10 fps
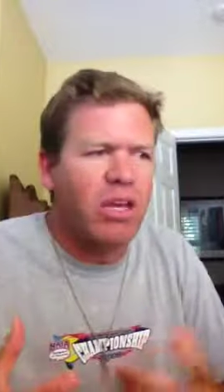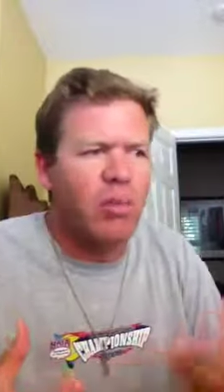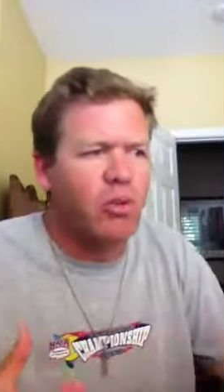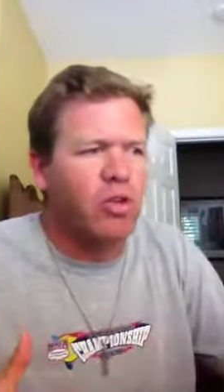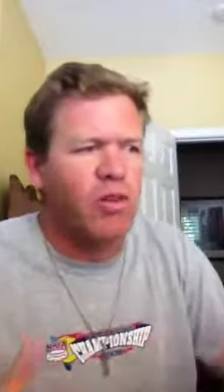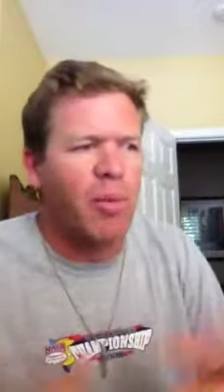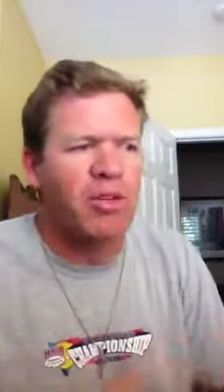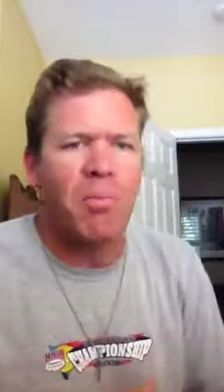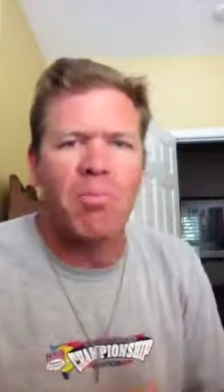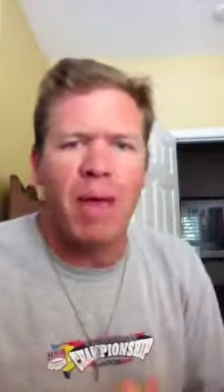Dumbledore is very much
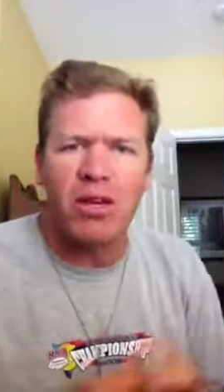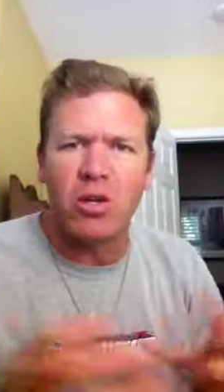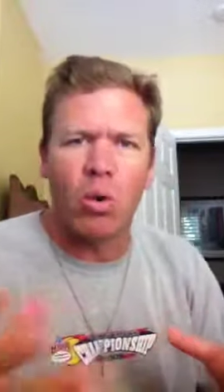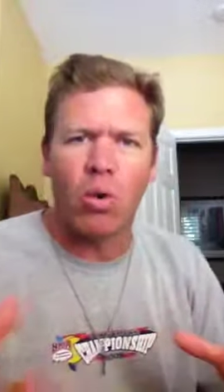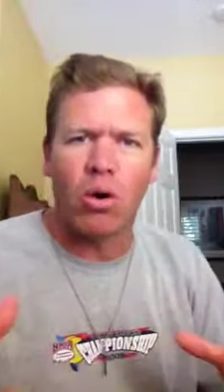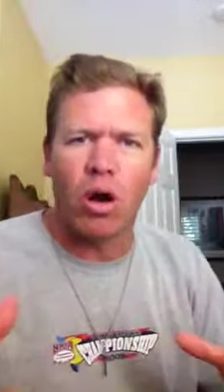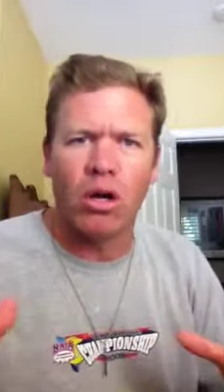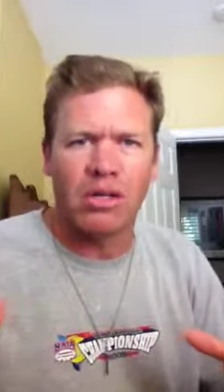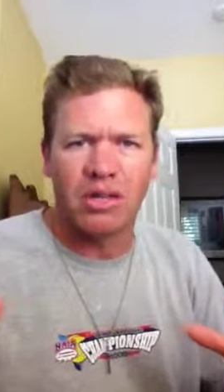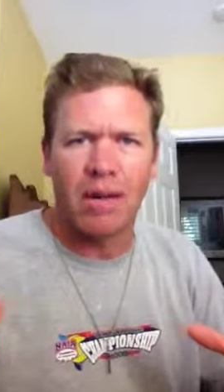a mentor
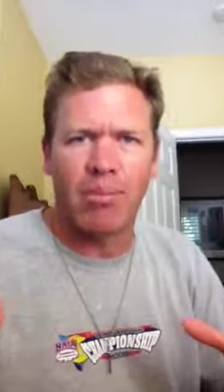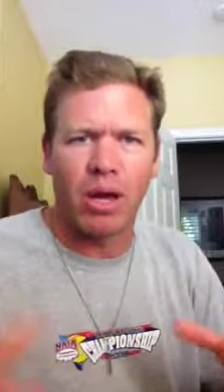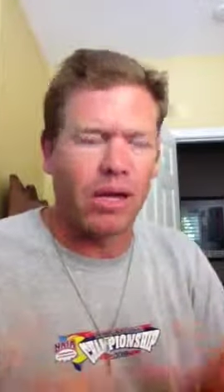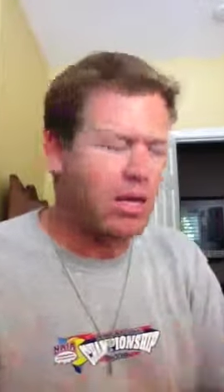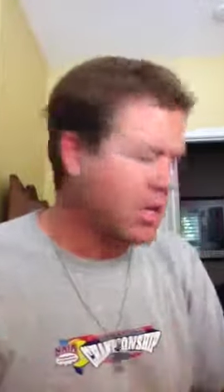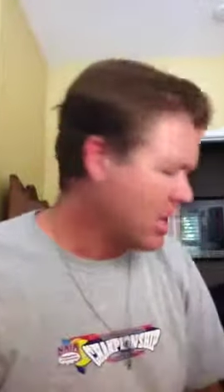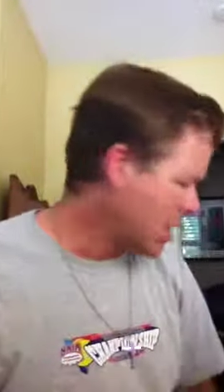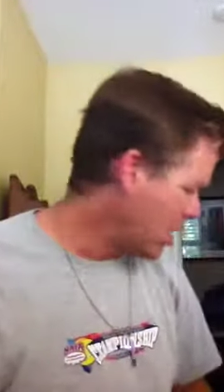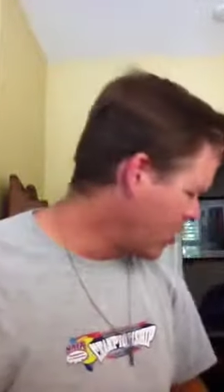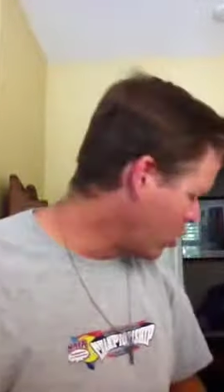archetype, right?
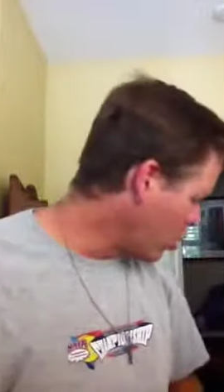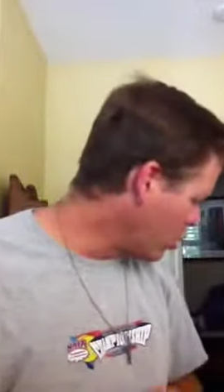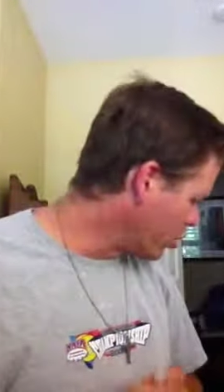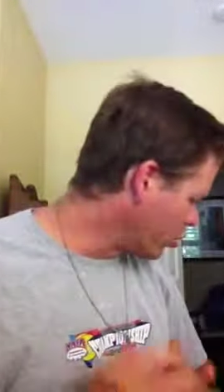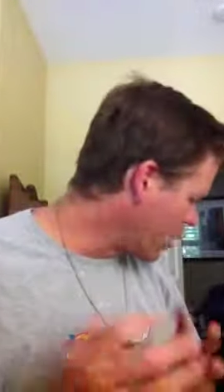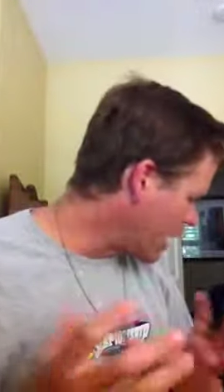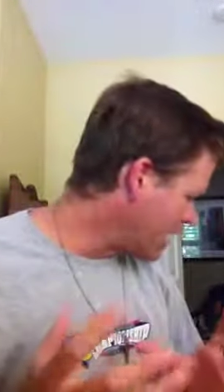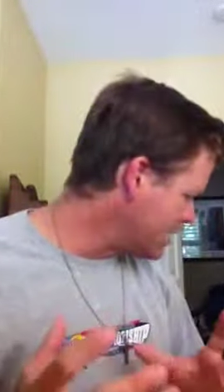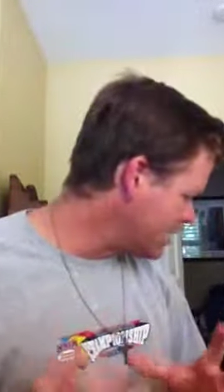The old, wise